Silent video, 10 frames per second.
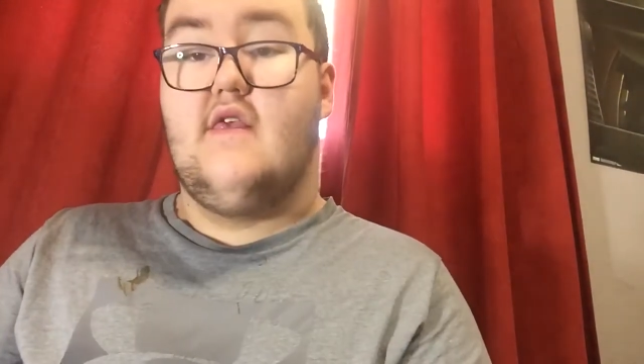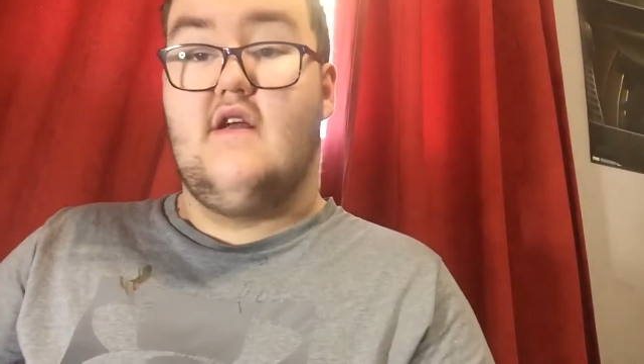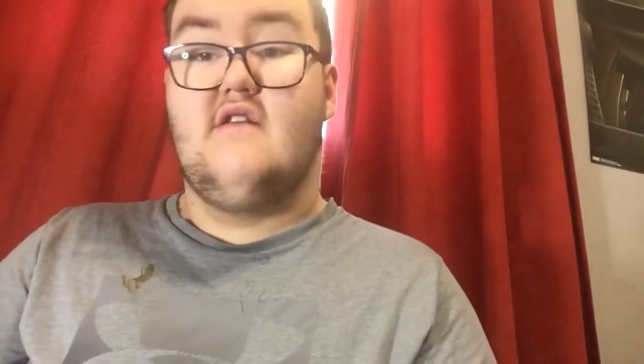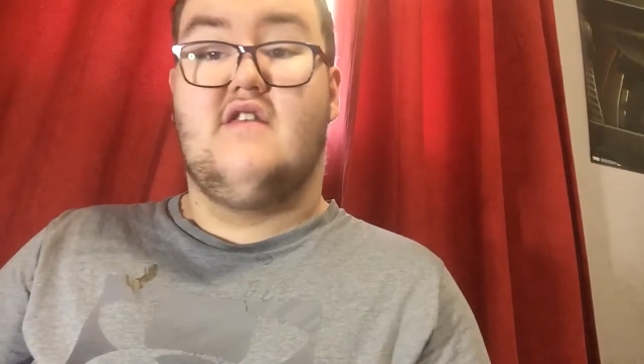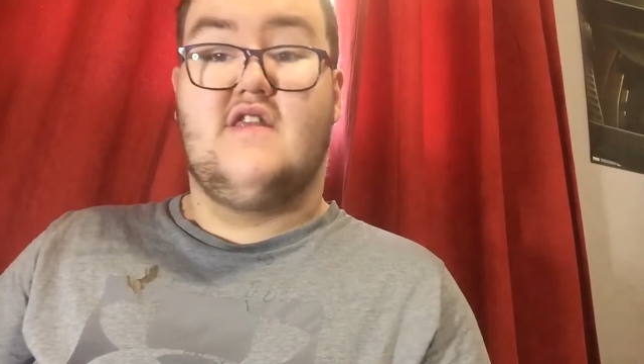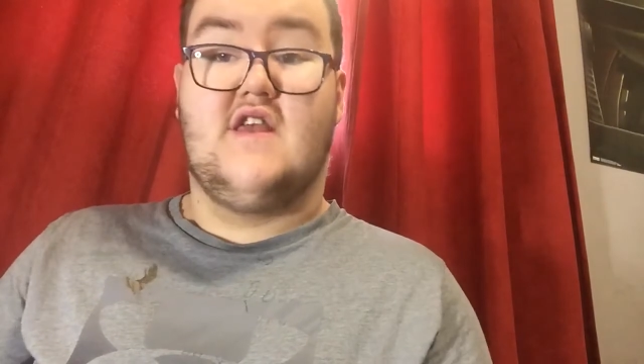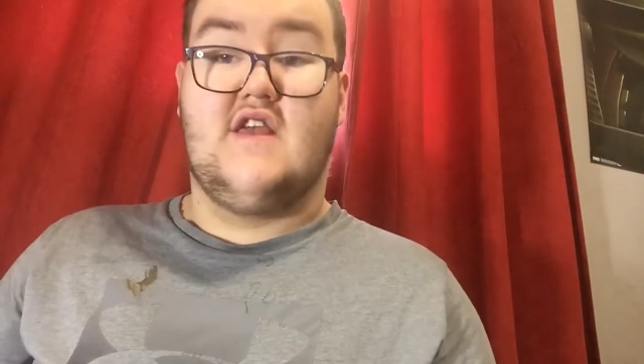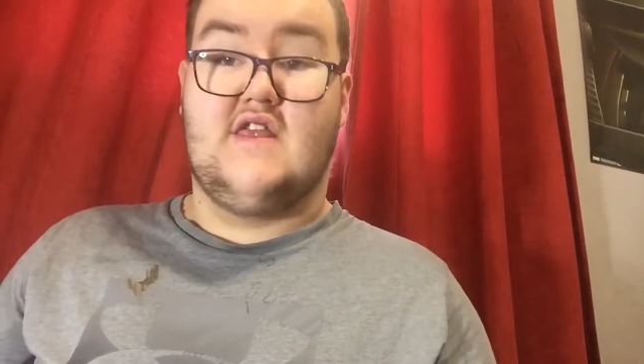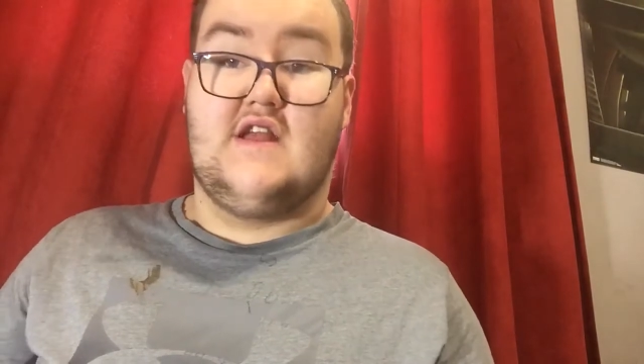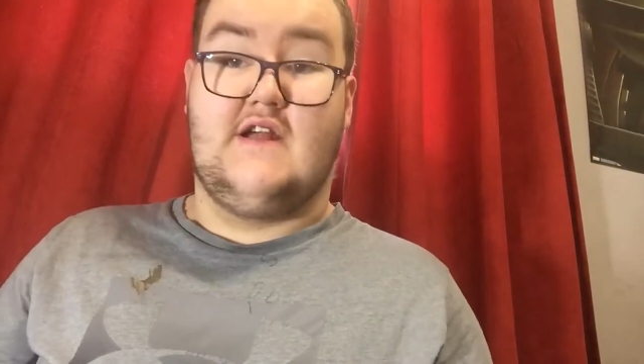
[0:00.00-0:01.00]
other
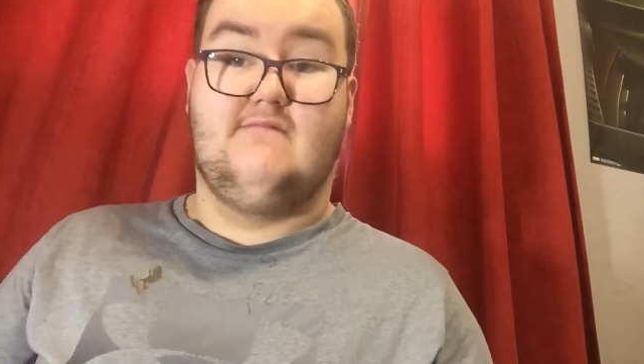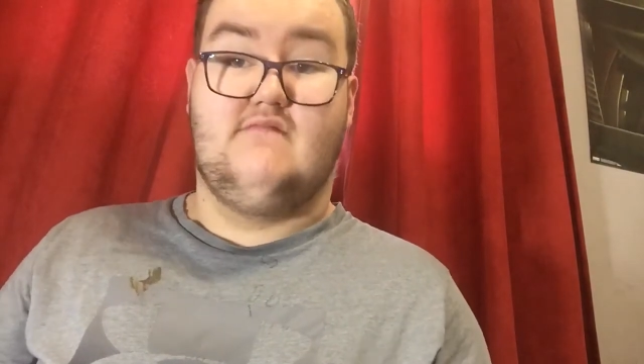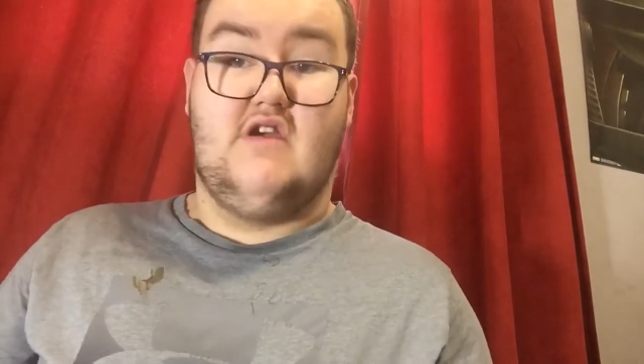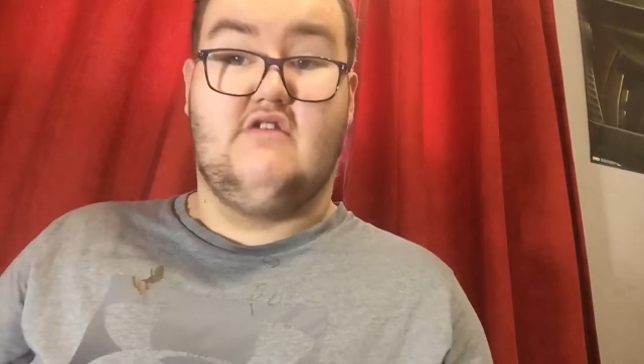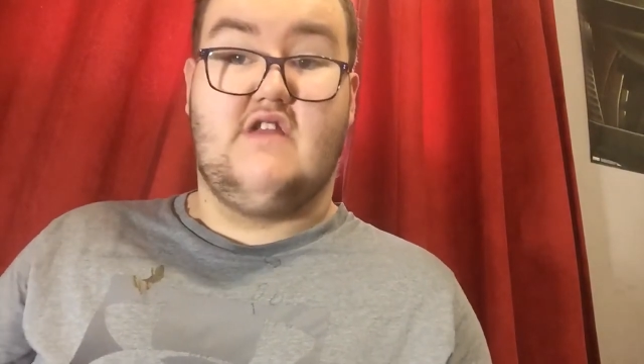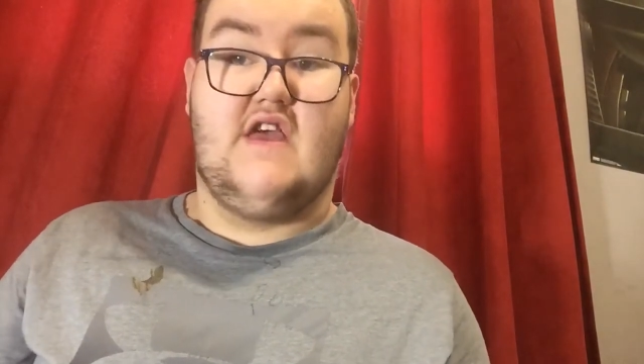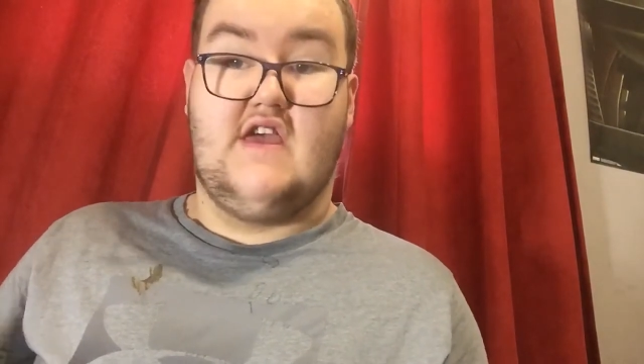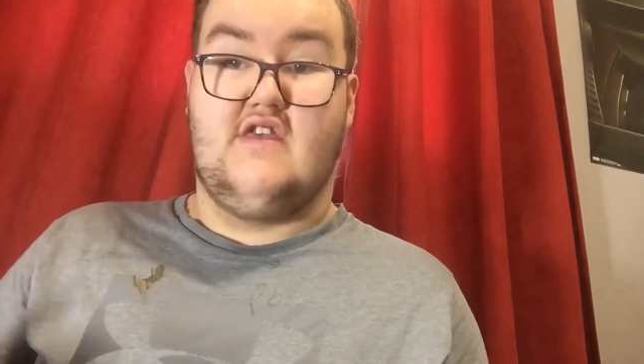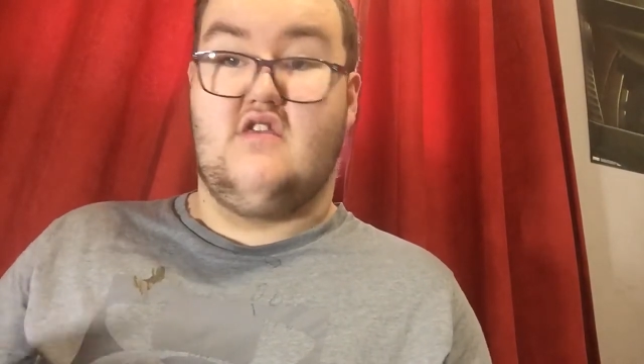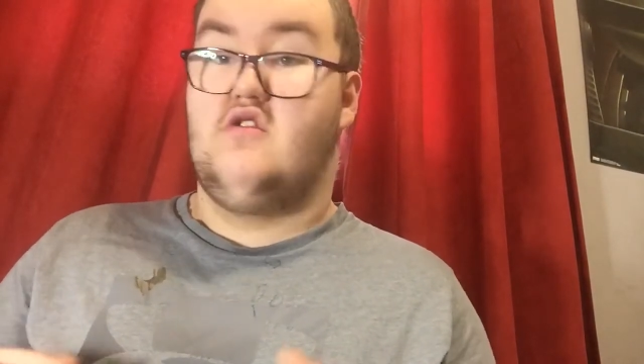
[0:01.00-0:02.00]
things that Hilda
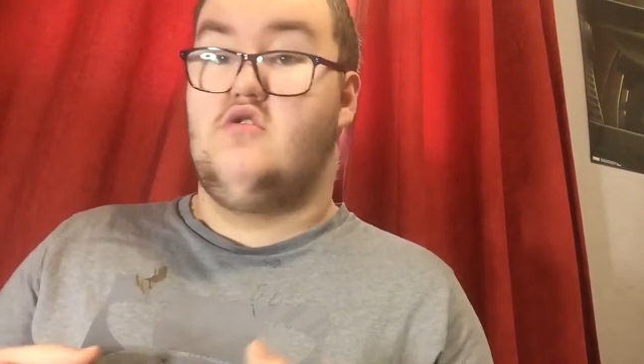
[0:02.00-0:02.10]
has